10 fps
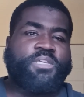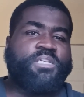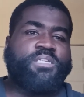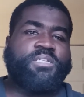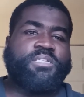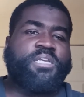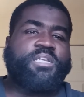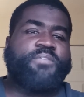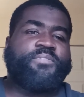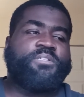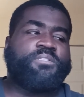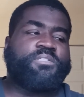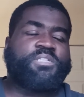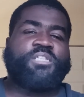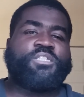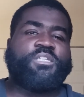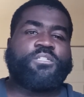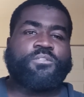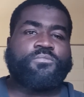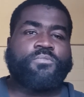He didn't even say shit
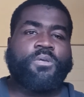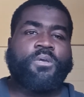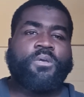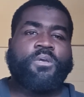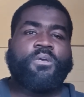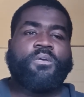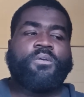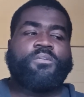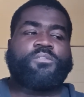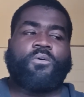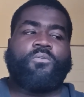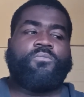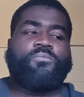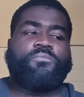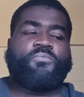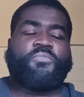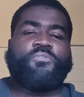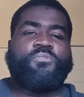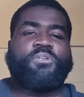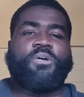to you. So for
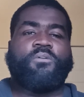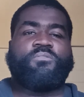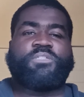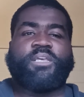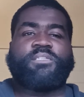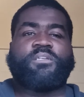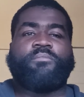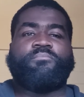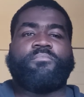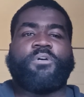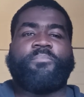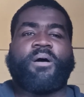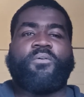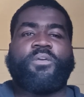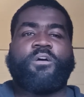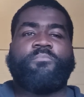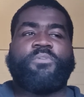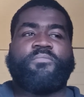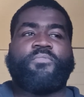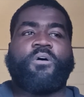you to go say something about him
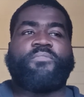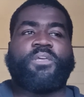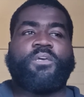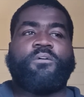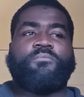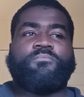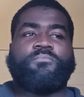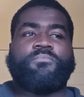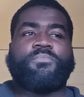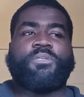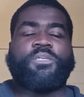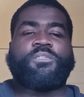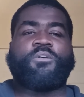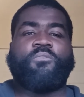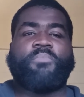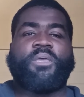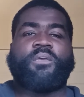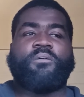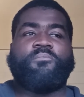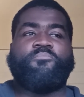and involving him is going to
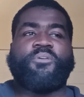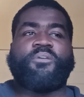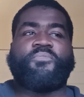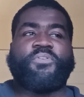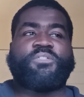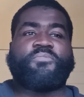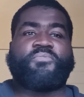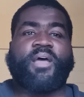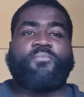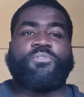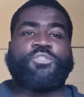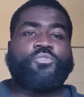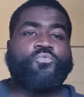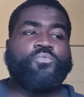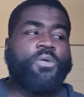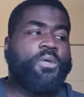make a bigger fish to fry with you.